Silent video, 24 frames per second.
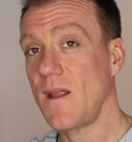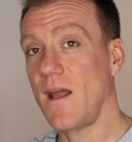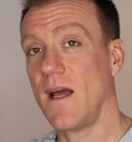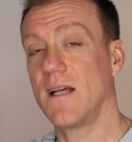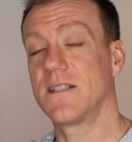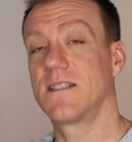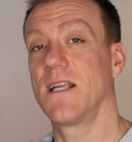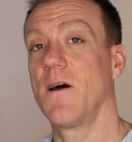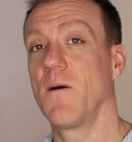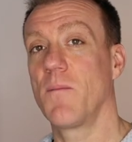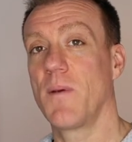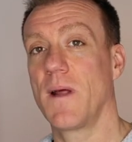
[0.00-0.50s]

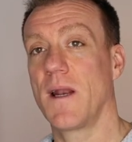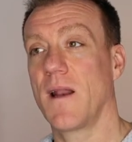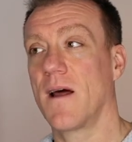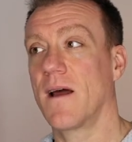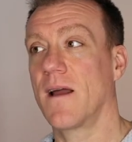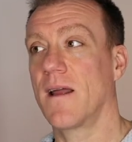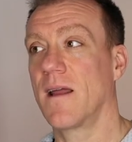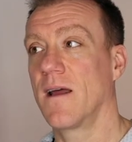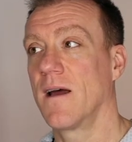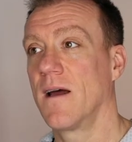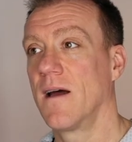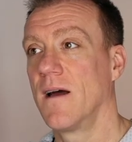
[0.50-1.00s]
It's a little bit
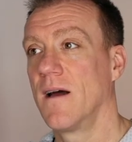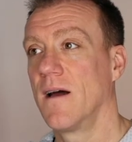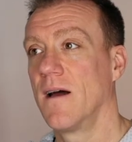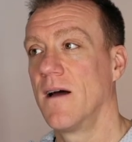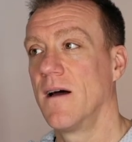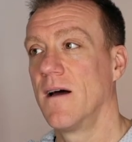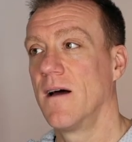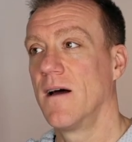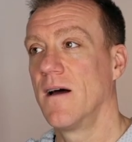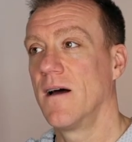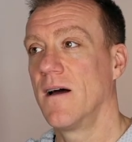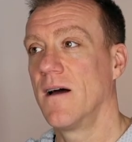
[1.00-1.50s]
like,
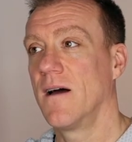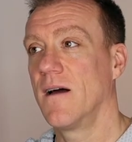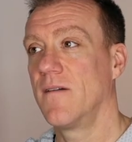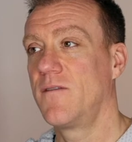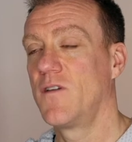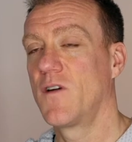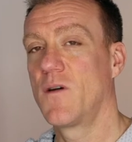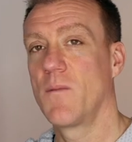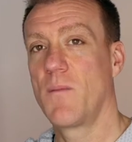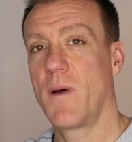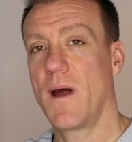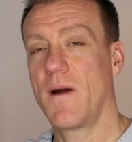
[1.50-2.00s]

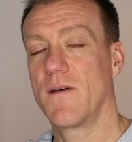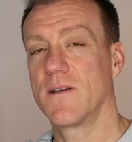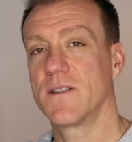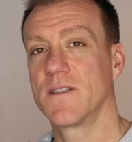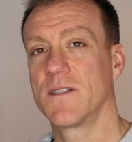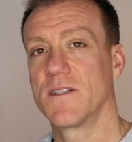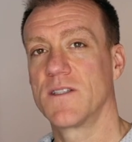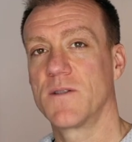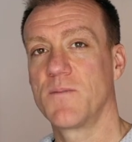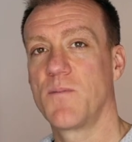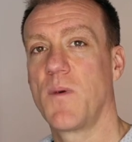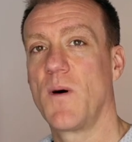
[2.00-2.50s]
if you compare it
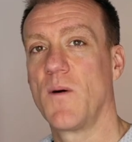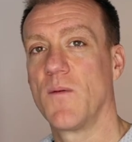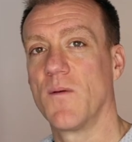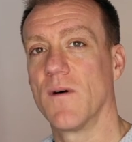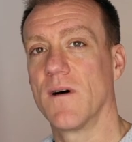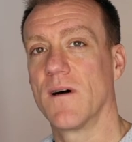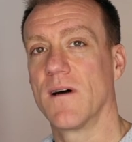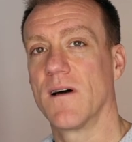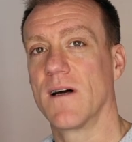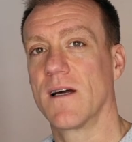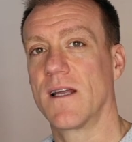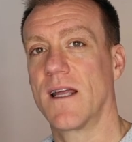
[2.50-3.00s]
to
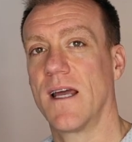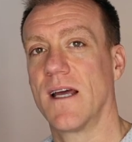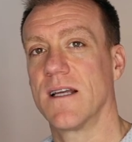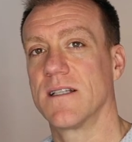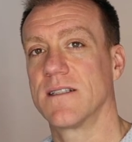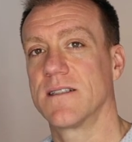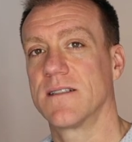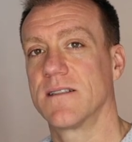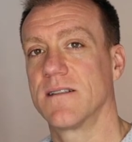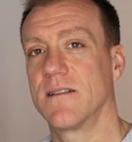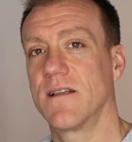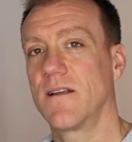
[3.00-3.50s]
sport, I
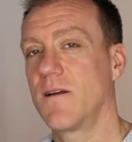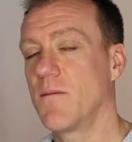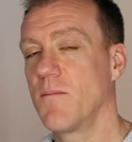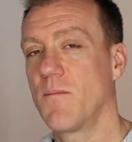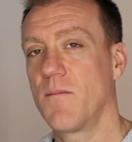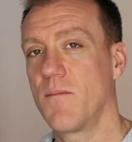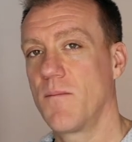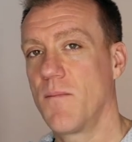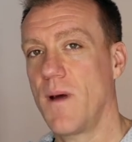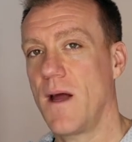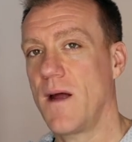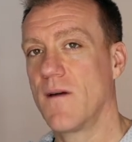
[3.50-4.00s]
guess, you
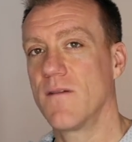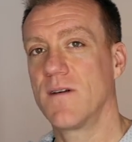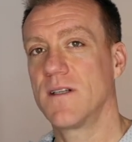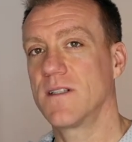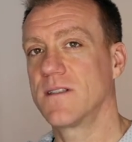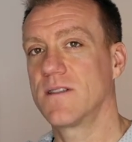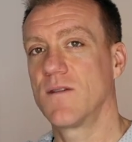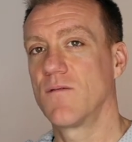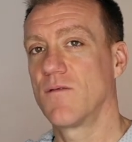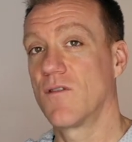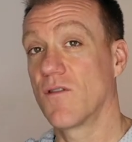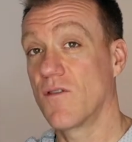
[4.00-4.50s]
compare it
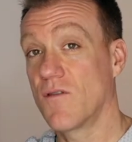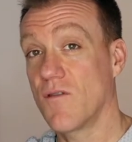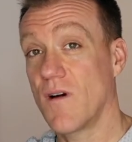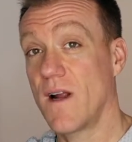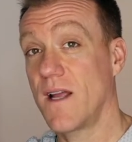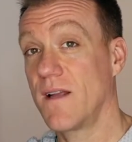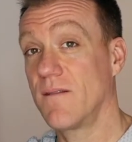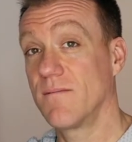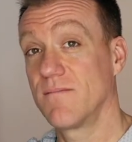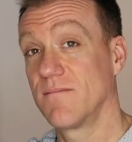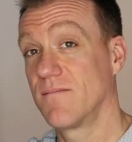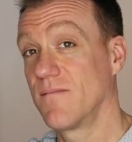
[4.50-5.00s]
to all the
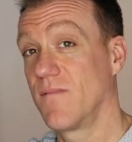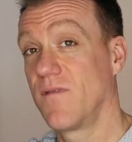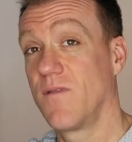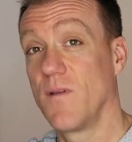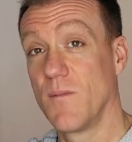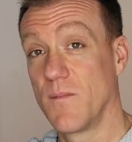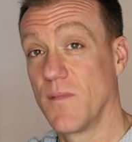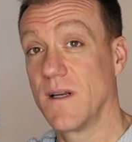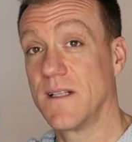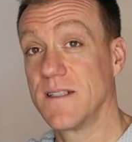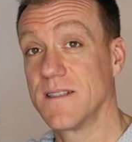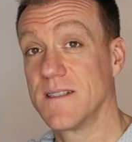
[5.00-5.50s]
great
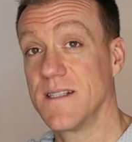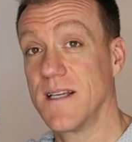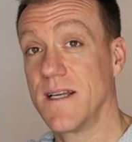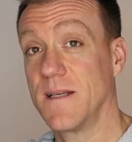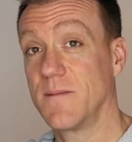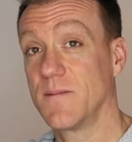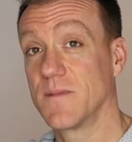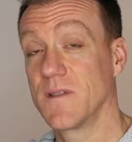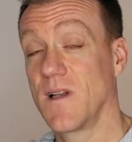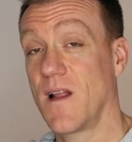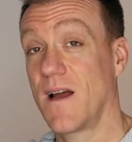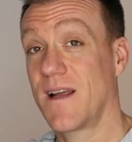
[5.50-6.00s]
footballing teams.